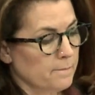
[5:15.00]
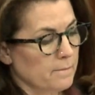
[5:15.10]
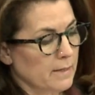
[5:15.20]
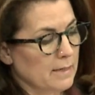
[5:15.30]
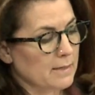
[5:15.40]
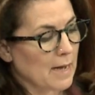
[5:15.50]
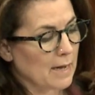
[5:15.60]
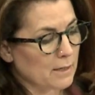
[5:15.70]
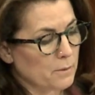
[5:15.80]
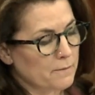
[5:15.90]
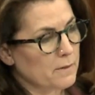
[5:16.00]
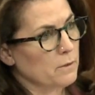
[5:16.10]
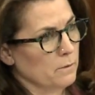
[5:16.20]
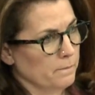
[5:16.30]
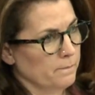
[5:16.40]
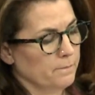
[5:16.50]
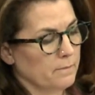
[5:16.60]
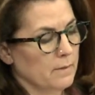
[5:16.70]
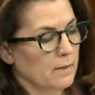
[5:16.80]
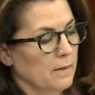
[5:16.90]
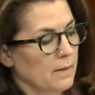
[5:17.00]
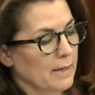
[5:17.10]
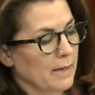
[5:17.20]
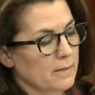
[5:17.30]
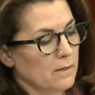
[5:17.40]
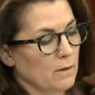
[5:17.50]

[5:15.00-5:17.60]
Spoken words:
It is unequivocal that